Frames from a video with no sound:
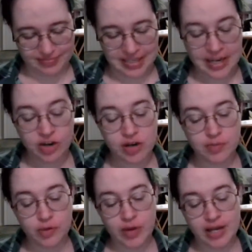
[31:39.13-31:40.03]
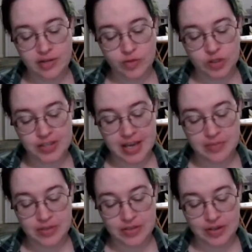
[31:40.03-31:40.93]
The narrow upper way on which
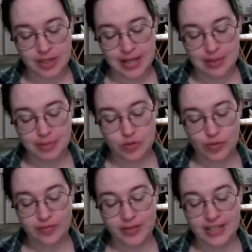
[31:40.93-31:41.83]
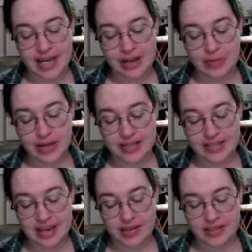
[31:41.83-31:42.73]
Sam stood leapt swiftly down by
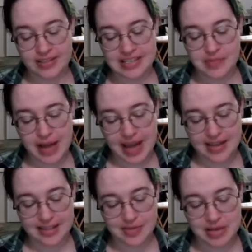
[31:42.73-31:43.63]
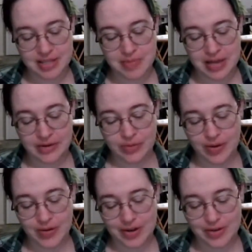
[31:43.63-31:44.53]
stair and steep path to meet the main
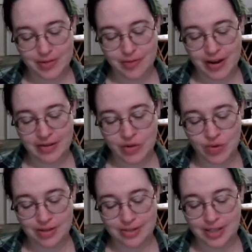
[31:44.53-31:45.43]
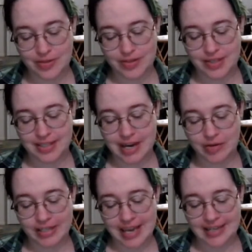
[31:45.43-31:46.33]
road under the frowning walls close to the
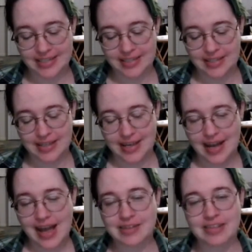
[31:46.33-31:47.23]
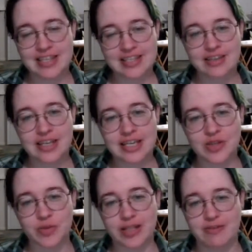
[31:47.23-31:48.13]
tower gate. I still think
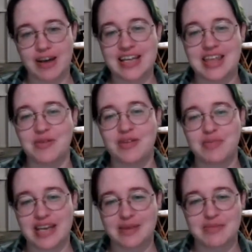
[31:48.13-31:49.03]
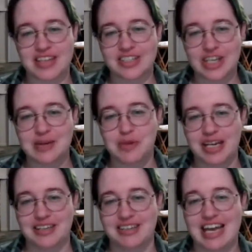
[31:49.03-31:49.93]
it's really funny that we've become such
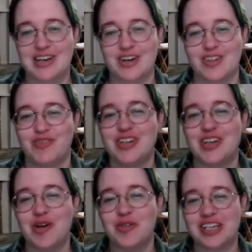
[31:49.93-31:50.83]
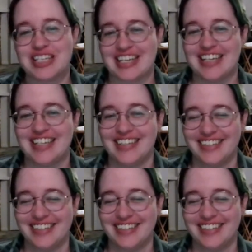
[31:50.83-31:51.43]
Imrahil haters for no reason.